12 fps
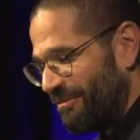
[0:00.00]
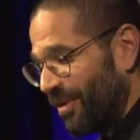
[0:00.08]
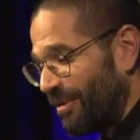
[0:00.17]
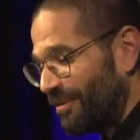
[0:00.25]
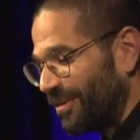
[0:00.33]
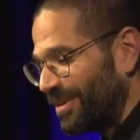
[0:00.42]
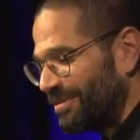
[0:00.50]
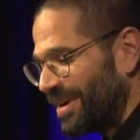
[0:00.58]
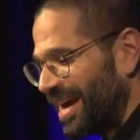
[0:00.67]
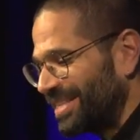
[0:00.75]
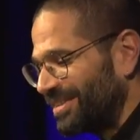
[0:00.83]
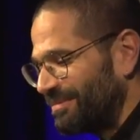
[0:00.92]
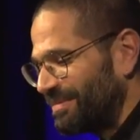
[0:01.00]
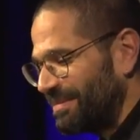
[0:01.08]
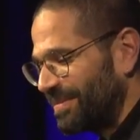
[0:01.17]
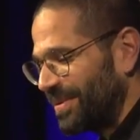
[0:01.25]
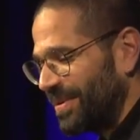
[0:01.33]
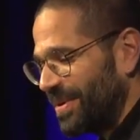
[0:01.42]
fought for the rights of
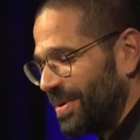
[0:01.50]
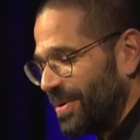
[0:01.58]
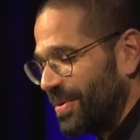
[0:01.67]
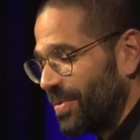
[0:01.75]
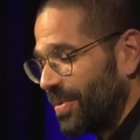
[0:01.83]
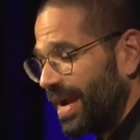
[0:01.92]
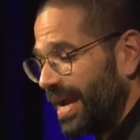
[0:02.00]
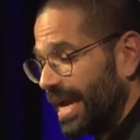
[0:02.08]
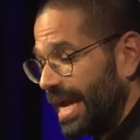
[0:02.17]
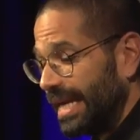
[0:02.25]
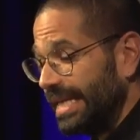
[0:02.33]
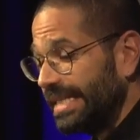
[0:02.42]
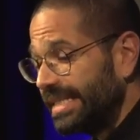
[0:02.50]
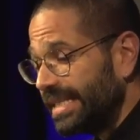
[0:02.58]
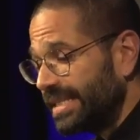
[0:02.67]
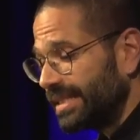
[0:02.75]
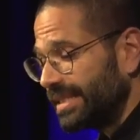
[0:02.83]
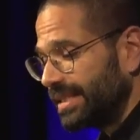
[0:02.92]
people who were
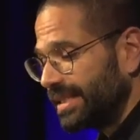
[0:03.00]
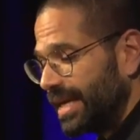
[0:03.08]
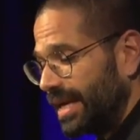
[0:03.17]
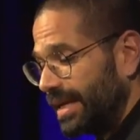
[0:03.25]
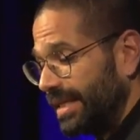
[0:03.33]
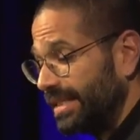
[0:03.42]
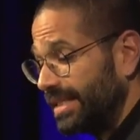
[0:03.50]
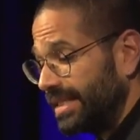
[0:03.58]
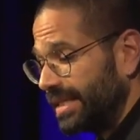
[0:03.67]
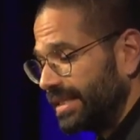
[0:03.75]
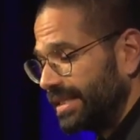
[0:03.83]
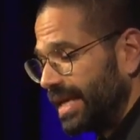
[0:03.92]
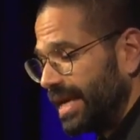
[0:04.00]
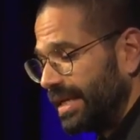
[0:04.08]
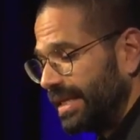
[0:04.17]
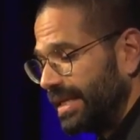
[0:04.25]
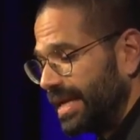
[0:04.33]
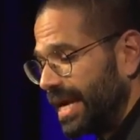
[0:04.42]
indigent
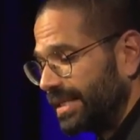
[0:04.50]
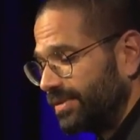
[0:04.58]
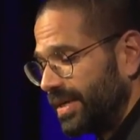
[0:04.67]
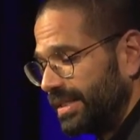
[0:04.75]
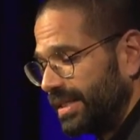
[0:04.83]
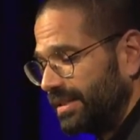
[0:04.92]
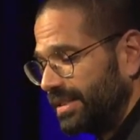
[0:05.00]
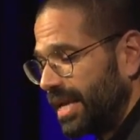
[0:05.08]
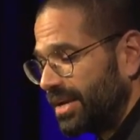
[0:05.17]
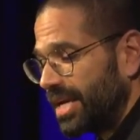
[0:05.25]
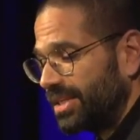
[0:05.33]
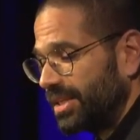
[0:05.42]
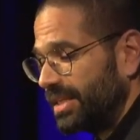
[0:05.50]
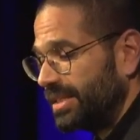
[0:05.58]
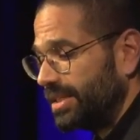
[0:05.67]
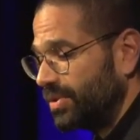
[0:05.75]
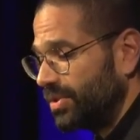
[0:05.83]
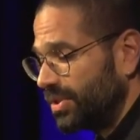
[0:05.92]
and incarcerated in psychiatric
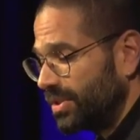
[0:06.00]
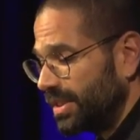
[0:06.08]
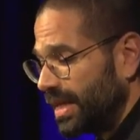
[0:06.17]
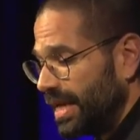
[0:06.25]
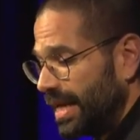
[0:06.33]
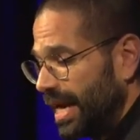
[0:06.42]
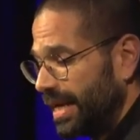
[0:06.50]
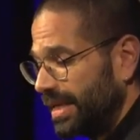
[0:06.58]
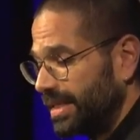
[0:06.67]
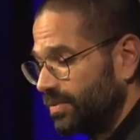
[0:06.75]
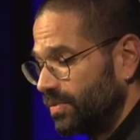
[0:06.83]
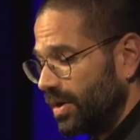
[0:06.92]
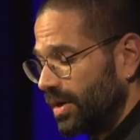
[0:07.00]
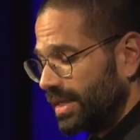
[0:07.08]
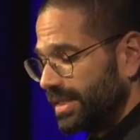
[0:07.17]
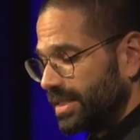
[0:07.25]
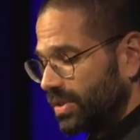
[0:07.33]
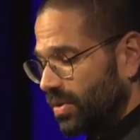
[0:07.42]
institutions, and in his work
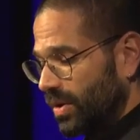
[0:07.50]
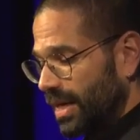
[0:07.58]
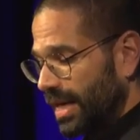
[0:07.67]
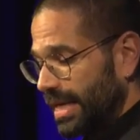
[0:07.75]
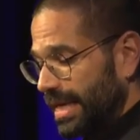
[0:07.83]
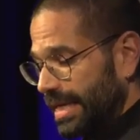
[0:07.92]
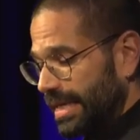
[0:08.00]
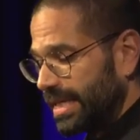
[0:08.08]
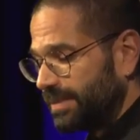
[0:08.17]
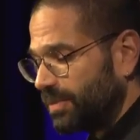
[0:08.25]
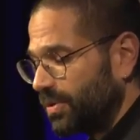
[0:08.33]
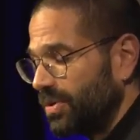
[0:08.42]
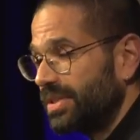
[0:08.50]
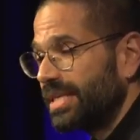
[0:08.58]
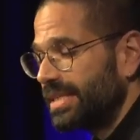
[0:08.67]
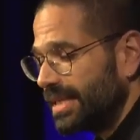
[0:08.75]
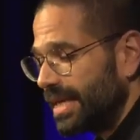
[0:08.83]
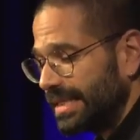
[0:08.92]
as a scholar, he has produced
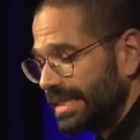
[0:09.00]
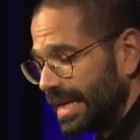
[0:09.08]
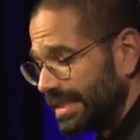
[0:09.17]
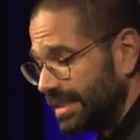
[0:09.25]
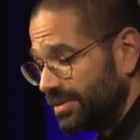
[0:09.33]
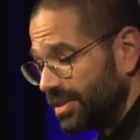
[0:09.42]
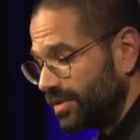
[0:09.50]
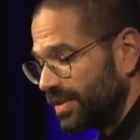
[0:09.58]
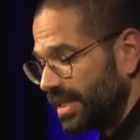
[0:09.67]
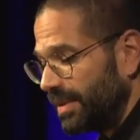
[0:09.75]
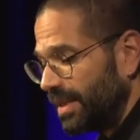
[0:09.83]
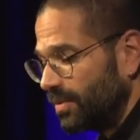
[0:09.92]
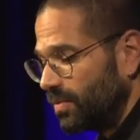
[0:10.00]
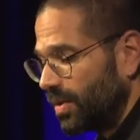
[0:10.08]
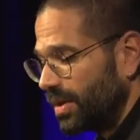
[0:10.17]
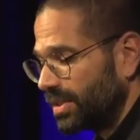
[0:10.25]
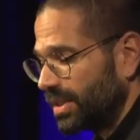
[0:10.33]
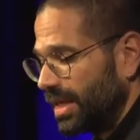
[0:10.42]
a series of seminal
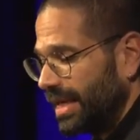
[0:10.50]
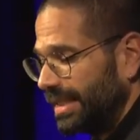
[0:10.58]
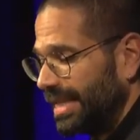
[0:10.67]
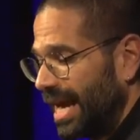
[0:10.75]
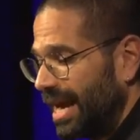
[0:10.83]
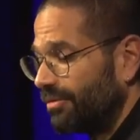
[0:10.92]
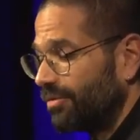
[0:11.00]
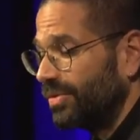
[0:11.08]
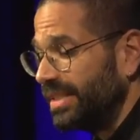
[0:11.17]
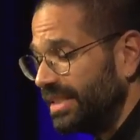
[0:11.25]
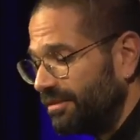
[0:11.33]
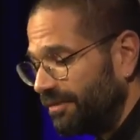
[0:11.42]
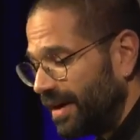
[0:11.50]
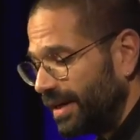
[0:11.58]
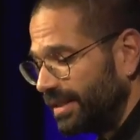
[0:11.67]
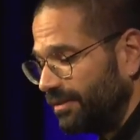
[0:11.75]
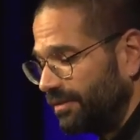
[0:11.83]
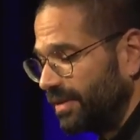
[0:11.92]
works that have
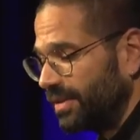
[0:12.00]
redefined the